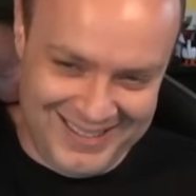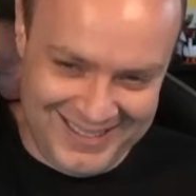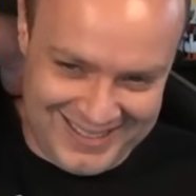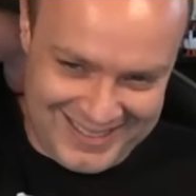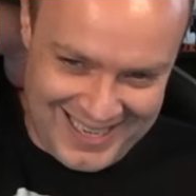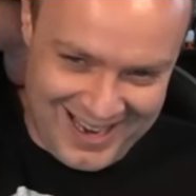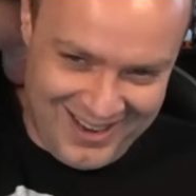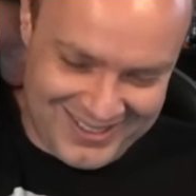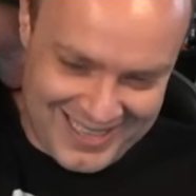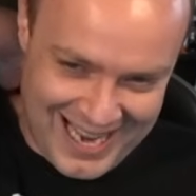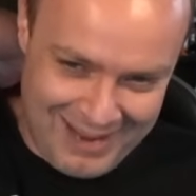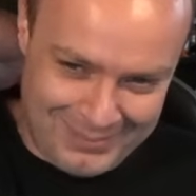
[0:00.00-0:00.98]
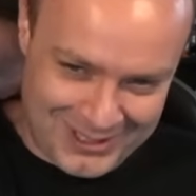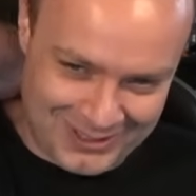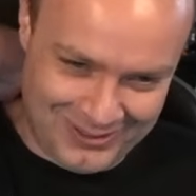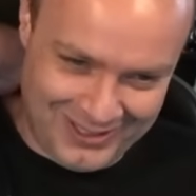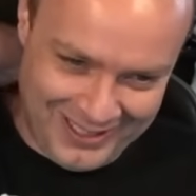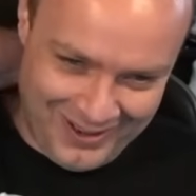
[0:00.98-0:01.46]
This sounds
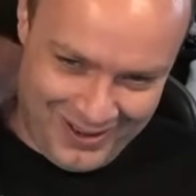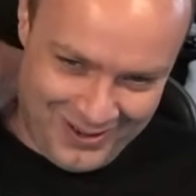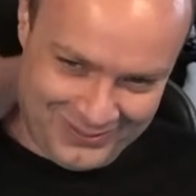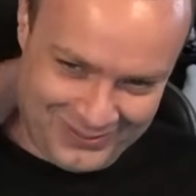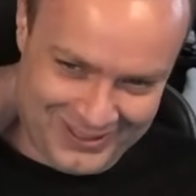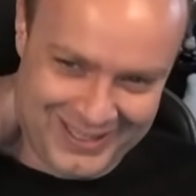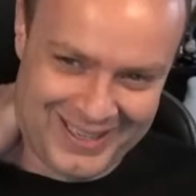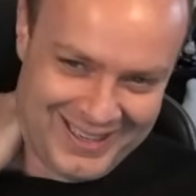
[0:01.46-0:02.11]
absolutely awful.